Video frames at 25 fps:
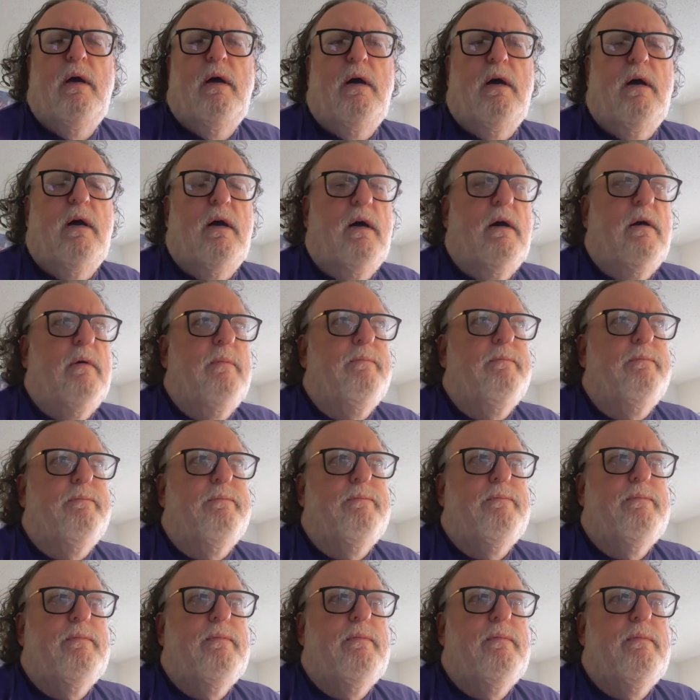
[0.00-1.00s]

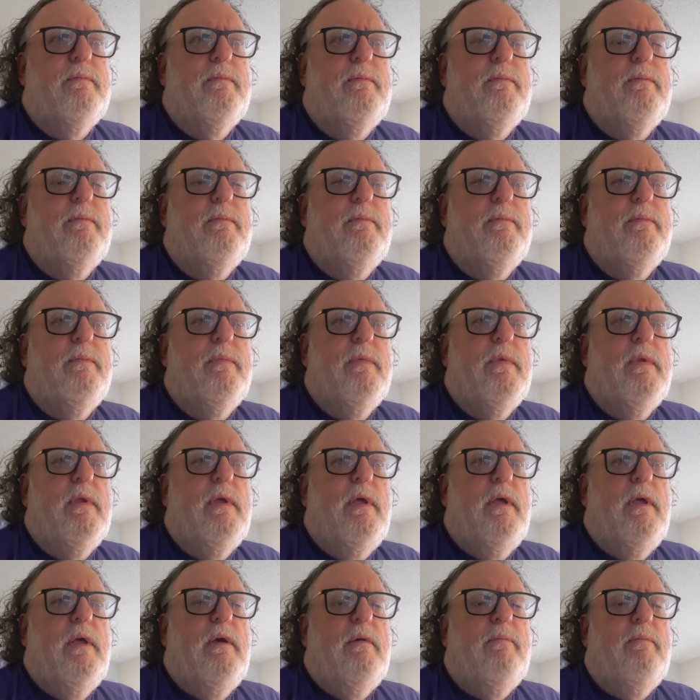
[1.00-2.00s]

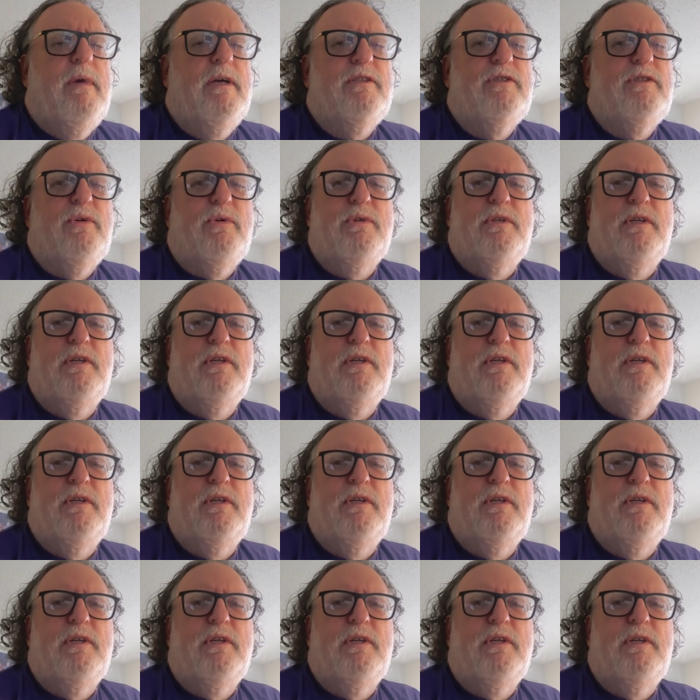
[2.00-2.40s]
My soul